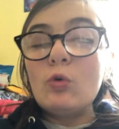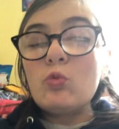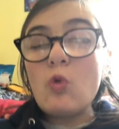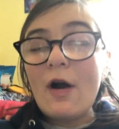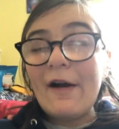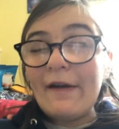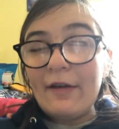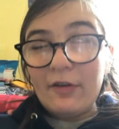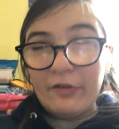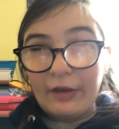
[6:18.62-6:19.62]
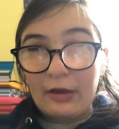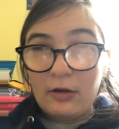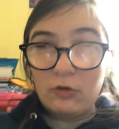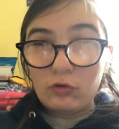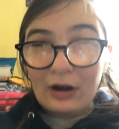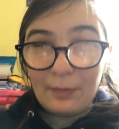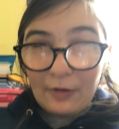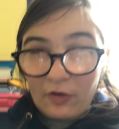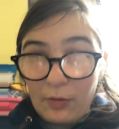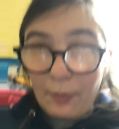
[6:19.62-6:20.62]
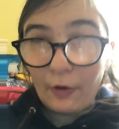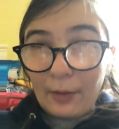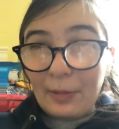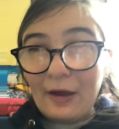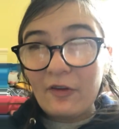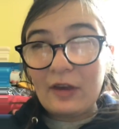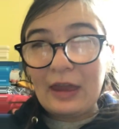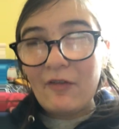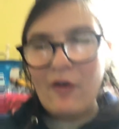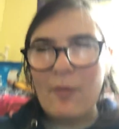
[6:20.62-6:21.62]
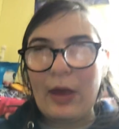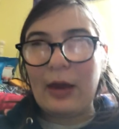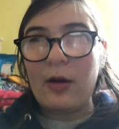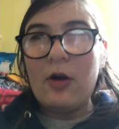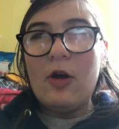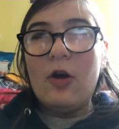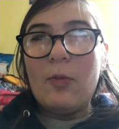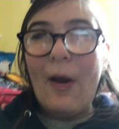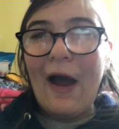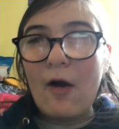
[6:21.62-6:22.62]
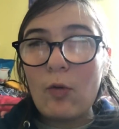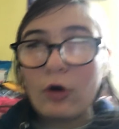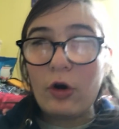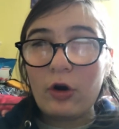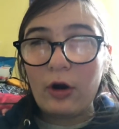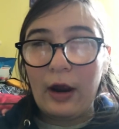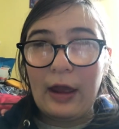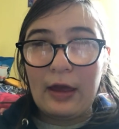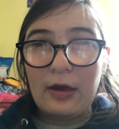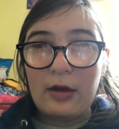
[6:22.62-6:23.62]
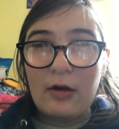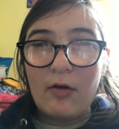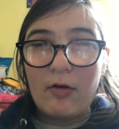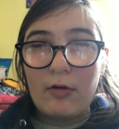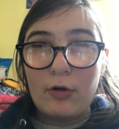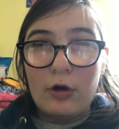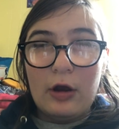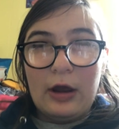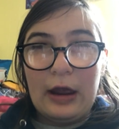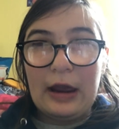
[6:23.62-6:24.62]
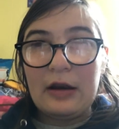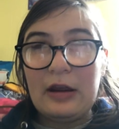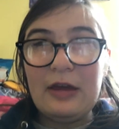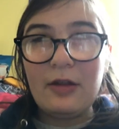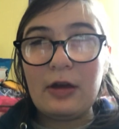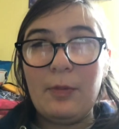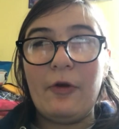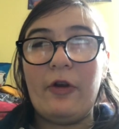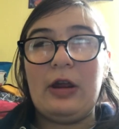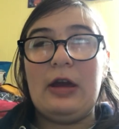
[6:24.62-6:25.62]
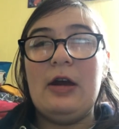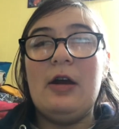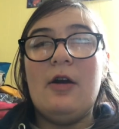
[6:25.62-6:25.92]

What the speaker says: was draining beasts of the blood because it gave him power and healing ability.